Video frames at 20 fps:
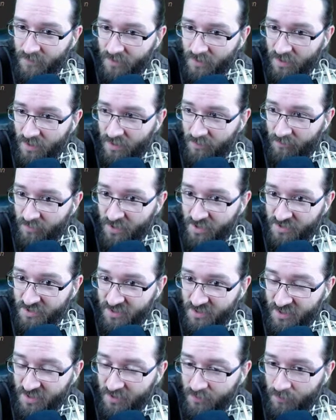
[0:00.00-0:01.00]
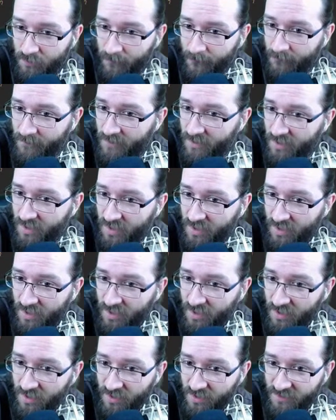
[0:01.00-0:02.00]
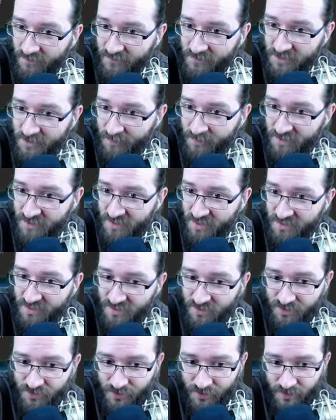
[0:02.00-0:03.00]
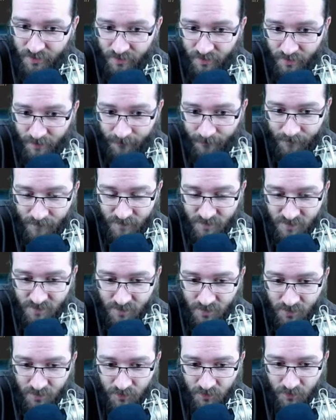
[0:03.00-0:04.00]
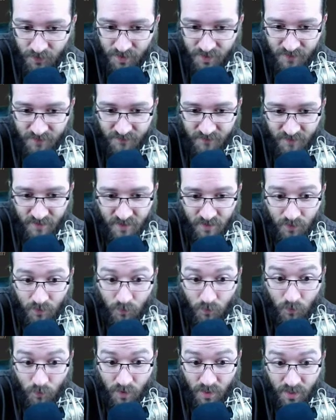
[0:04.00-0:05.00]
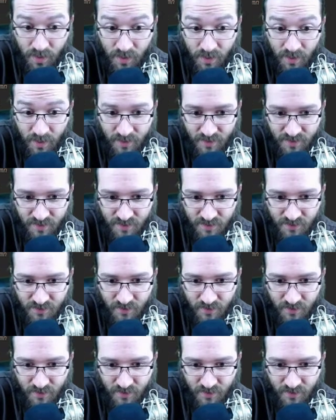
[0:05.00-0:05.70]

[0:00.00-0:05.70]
And branch not equal. For some reason, that's not triggering. So we need to figure out why it's not